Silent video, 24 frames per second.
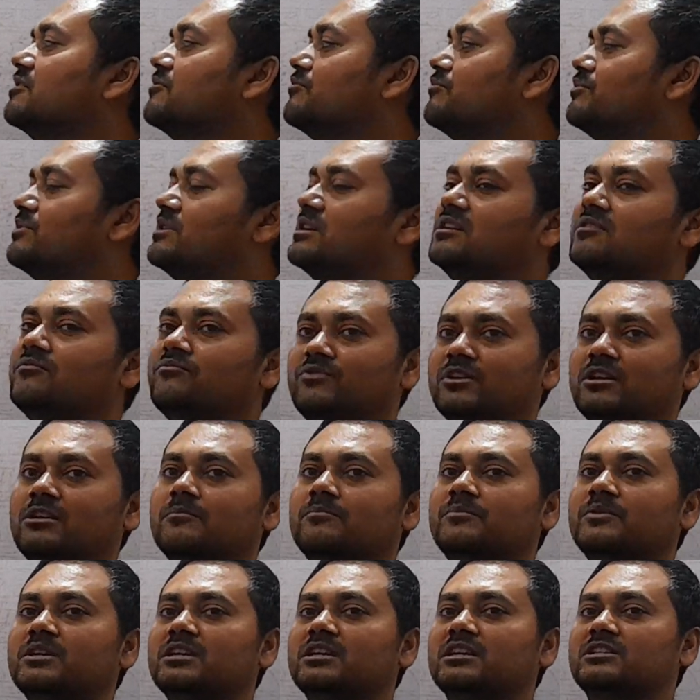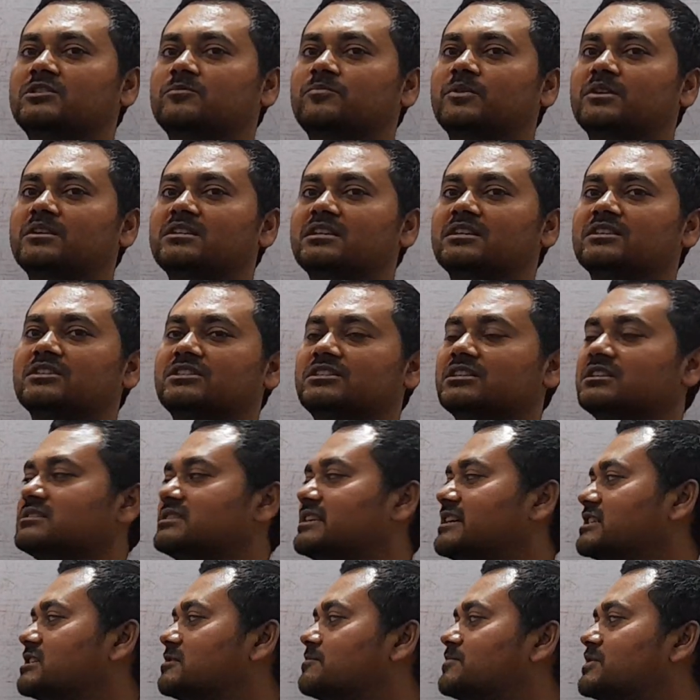we will be experiencing
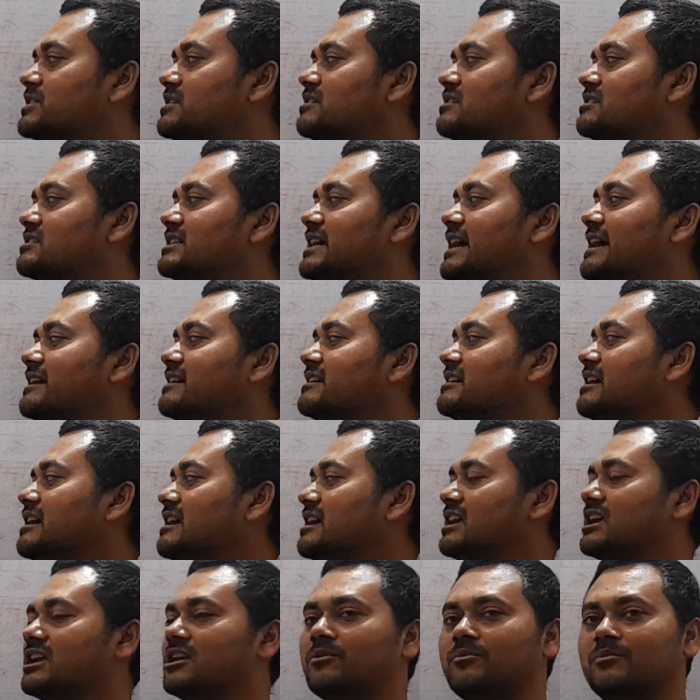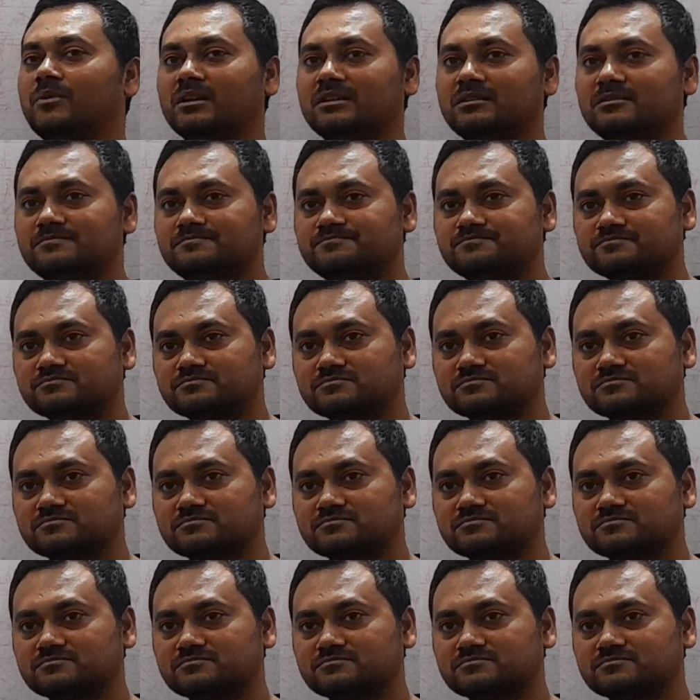the spring tide even